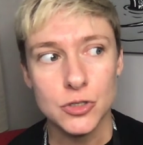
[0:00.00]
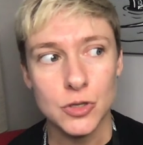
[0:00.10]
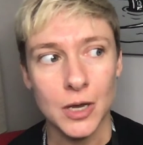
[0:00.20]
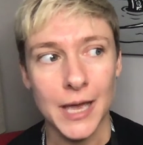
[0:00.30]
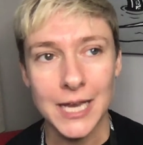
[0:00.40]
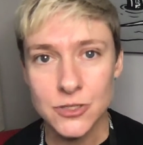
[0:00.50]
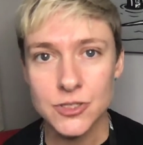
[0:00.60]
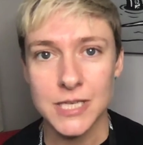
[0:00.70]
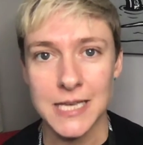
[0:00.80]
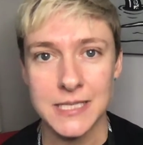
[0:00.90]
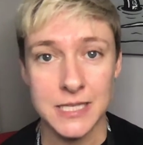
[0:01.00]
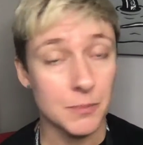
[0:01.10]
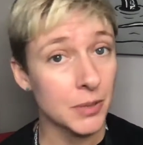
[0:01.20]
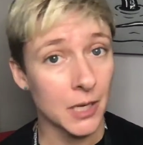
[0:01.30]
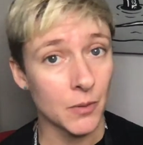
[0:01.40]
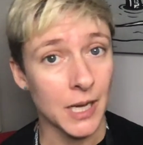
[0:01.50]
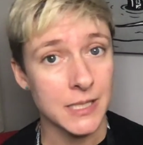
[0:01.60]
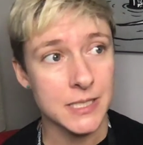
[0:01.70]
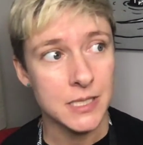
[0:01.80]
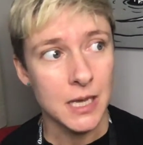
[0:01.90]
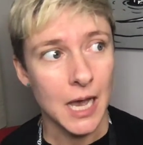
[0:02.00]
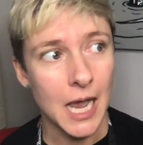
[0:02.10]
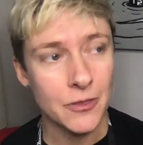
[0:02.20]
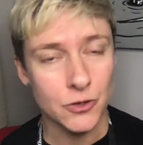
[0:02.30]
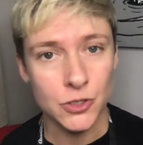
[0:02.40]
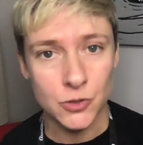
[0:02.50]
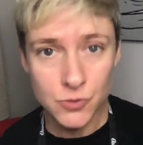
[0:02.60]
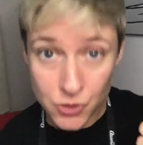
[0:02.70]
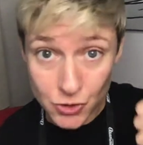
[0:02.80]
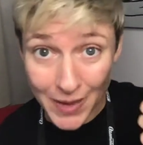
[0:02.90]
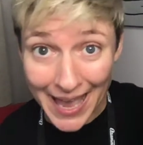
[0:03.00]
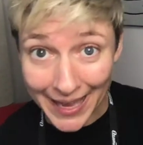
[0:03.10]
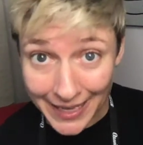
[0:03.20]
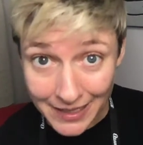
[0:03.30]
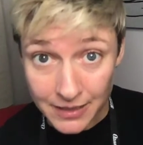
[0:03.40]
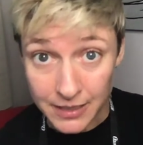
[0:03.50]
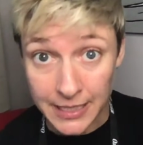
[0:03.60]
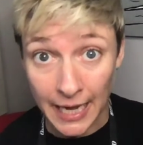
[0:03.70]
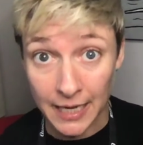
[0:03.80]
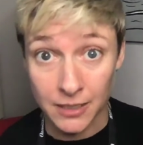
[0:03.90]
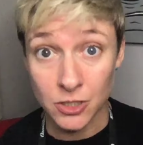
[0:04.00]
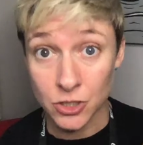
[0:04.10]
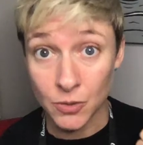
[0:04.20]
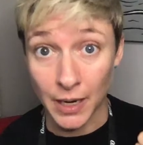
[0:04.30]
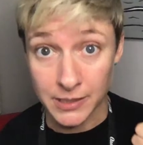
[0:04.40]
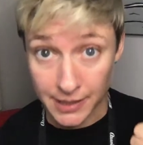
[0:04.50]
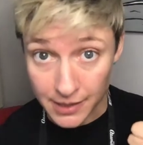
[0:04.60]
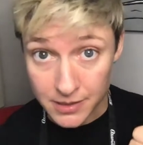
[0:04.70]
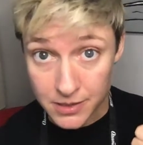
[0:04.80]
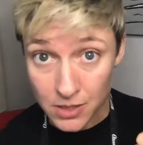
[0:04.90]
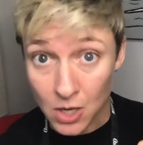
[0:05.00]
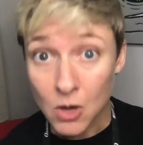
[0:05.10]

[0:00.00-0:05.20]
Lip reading: exercises that playwrights either use to A, gain new ideas,